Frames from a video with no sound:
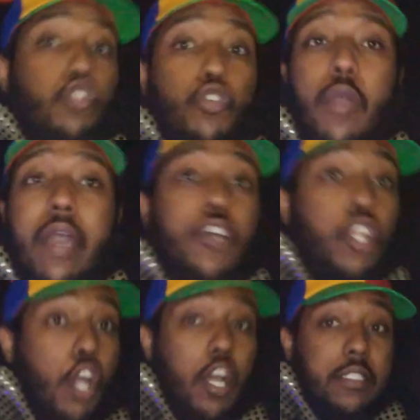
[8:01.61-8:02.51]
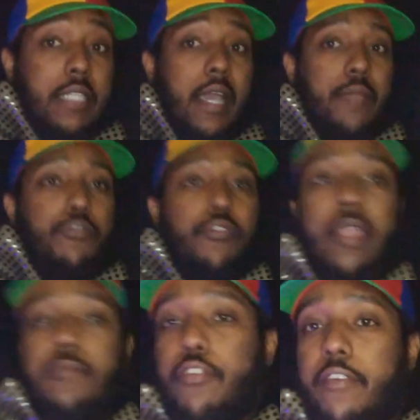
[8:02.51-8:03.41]
Do you have a long time
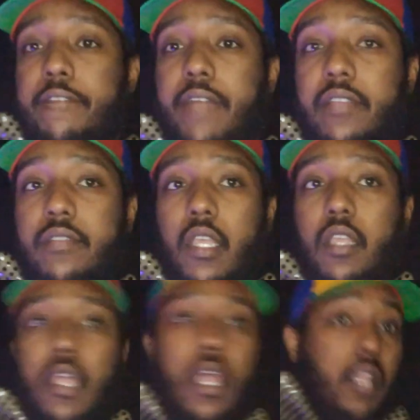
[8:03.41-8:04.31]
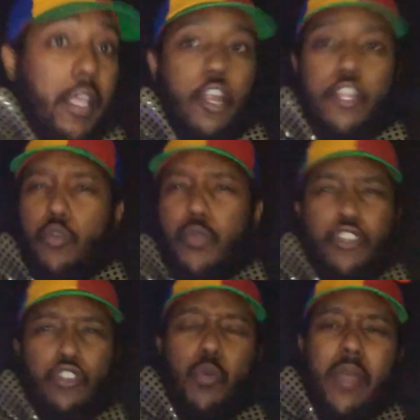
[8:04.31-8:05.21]
frame for investing? Like, are you in
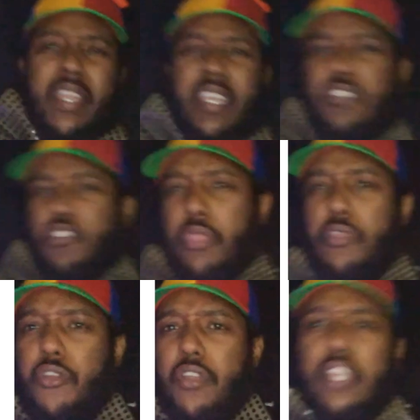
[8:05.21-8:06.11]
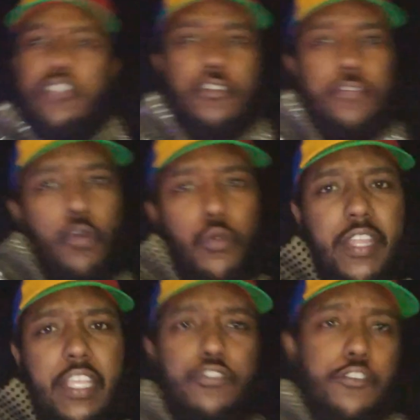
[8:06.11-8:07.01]
your 20s, your 30s, your
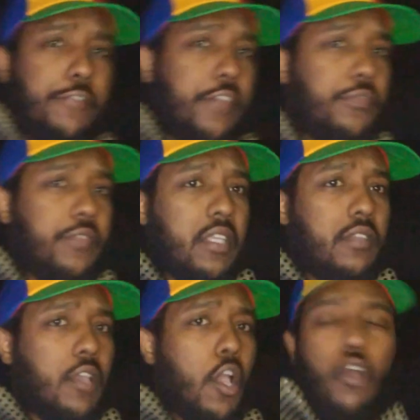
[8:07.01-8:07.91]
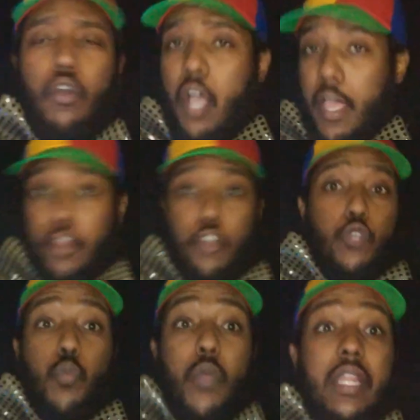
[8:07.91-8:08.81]
40s, your 50s? And are
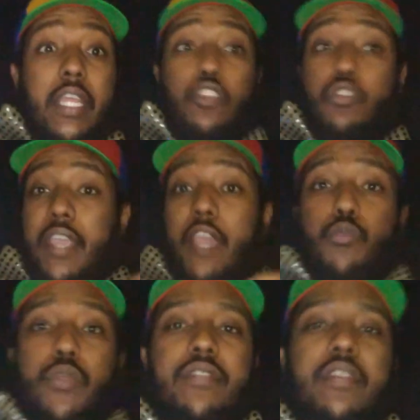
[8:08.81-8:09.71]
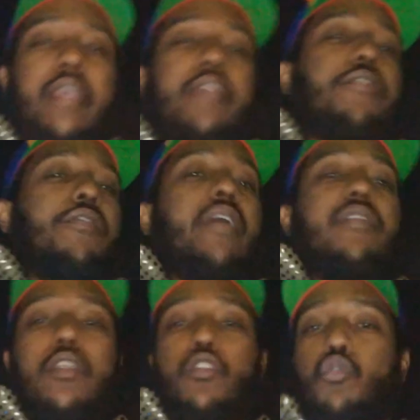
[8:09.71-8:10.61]
you willing to get risky and
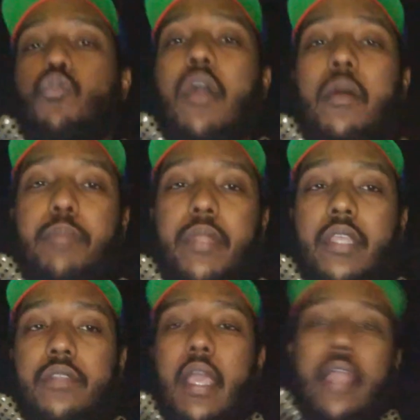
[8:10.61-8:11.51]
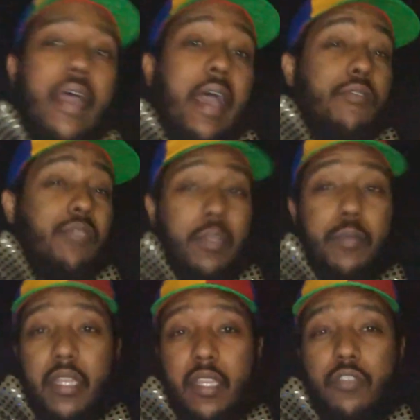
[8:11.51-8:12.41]
invest in new companies that have
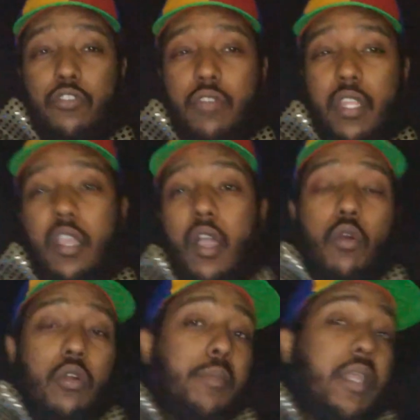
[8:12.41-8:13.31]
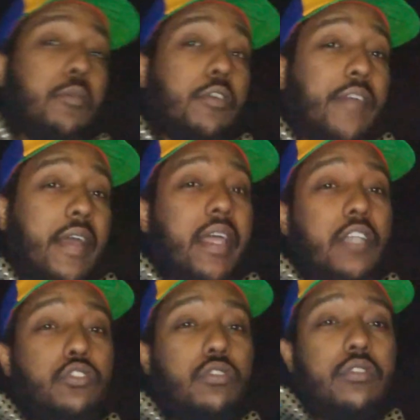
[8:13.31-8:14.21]
limited history or minimal
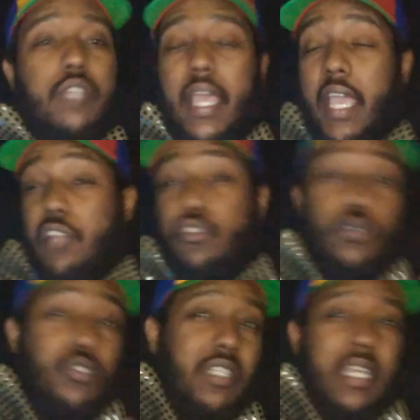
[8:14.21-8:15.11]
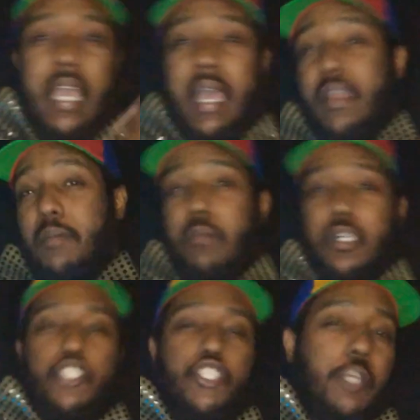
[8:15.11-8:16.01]
financials and usually at a
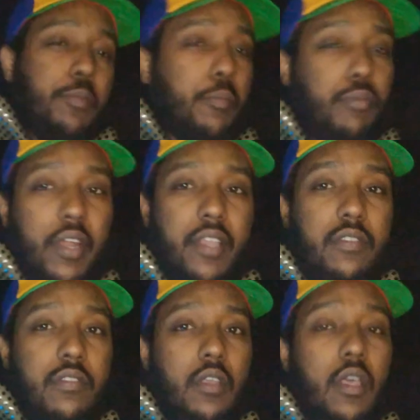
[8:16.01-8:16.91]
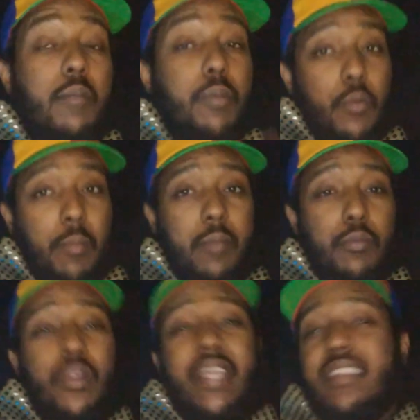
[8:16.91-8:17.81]
much cheaper price? But
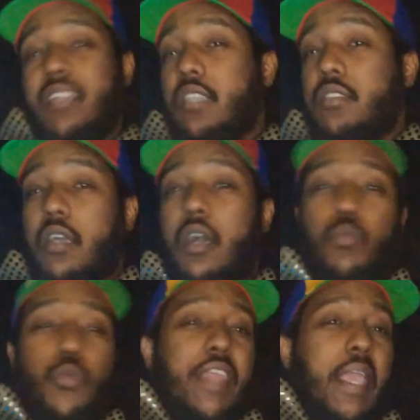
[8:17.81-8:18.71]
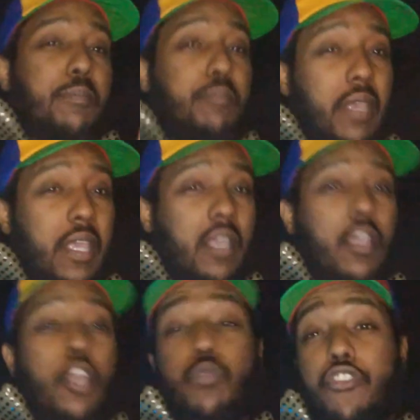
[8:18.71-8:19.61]
remember, it does come with a
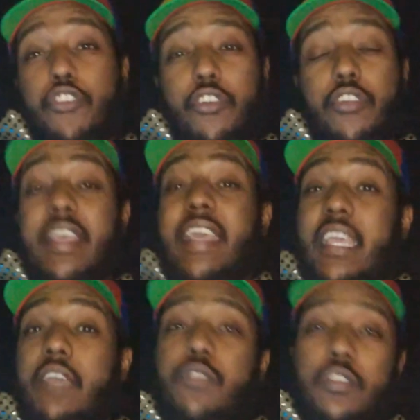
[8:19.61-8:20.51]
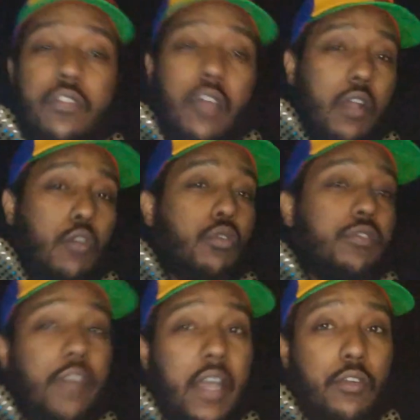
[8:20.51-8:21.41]
big return if the stock
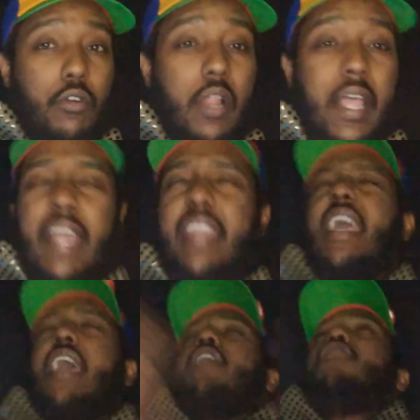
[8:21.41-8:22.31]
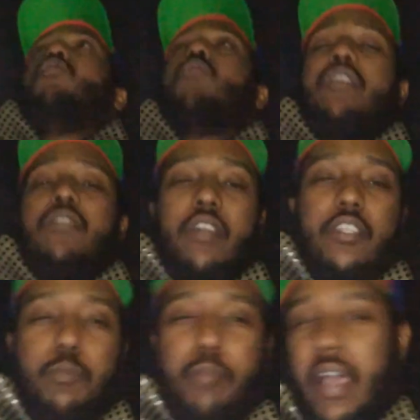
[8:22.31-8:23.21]
goes viral and everyone
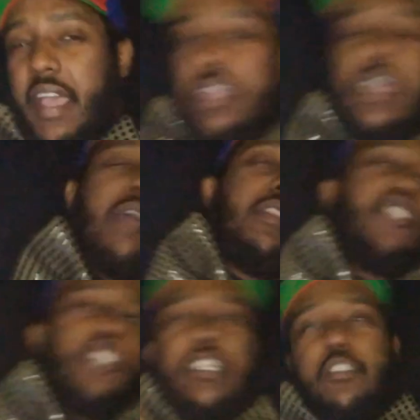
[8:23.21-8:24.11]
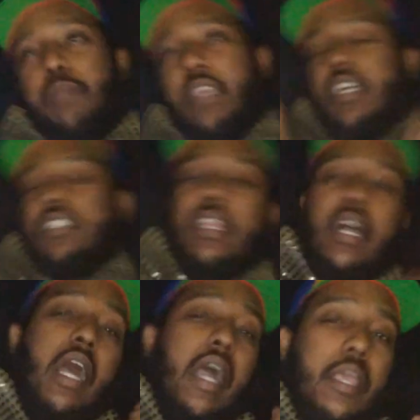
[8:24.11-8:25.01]
starts buying just because of the
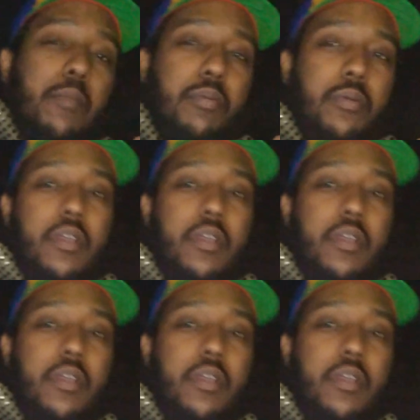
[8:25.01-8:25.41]
hype.